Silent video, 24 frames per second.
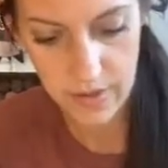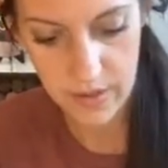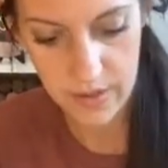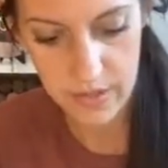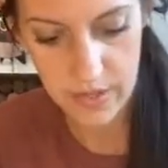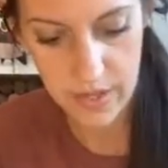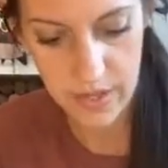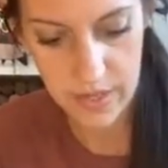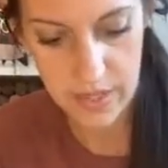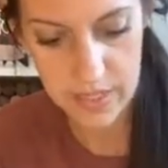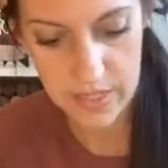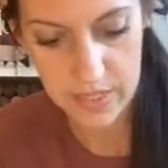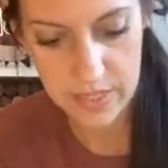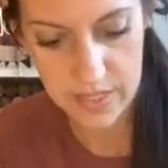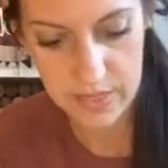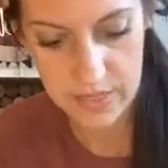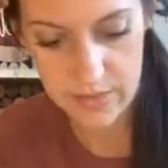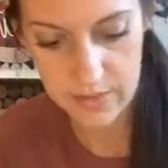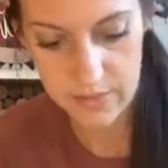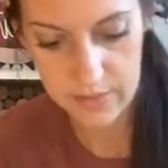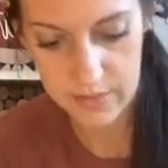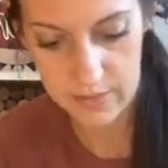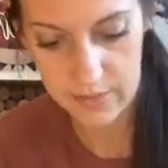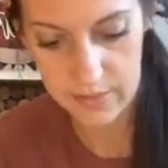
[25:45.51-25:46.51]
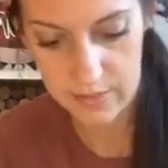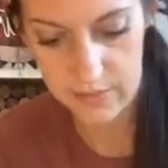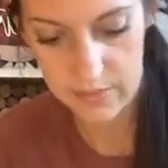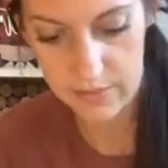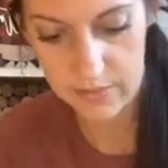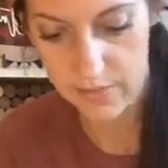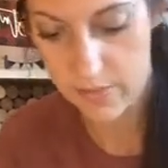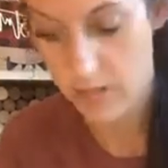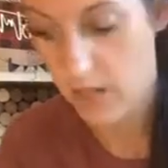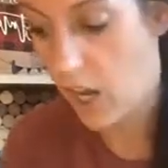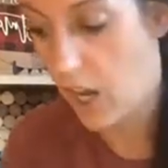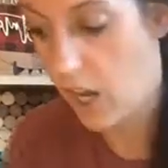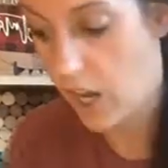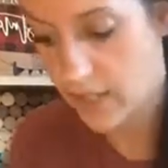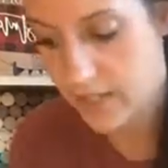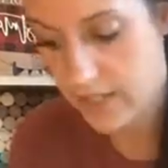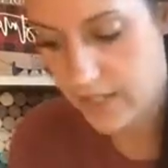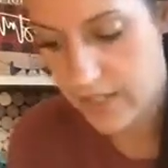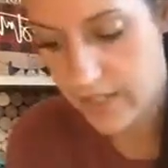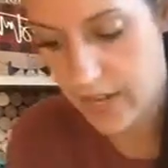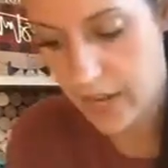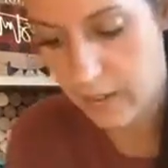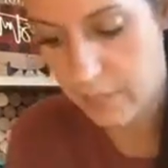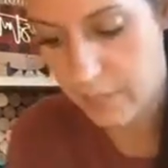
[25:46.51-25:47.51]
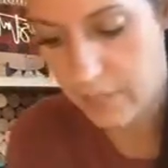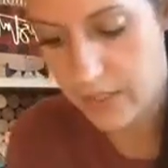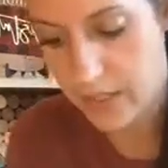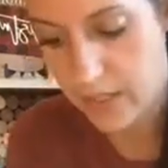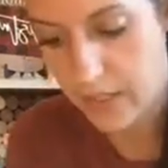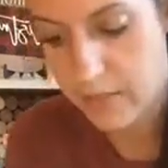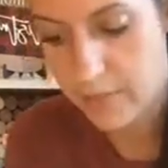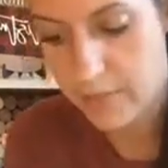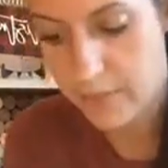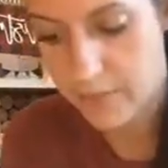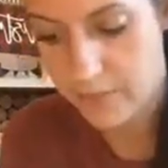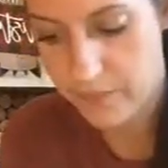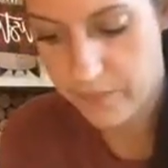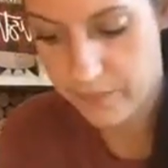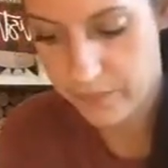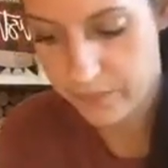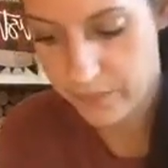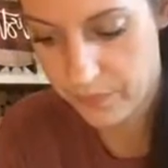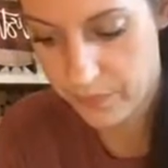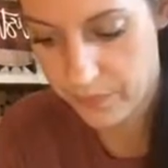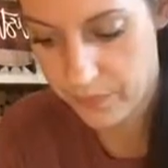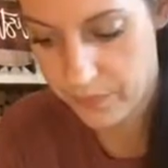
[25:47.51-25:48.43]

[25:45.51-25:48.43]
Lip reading: that is not taped up.